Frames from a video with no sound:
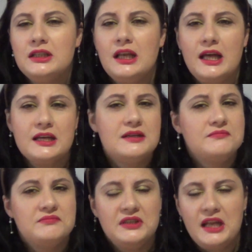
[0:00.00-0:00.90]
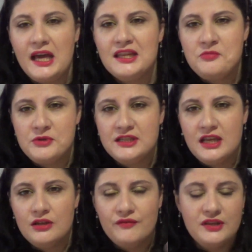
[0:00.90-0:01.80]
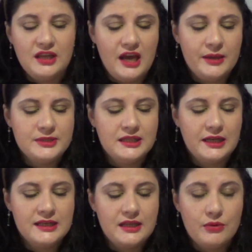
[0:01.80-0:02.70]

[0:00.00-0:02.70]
like 90% of the times at least.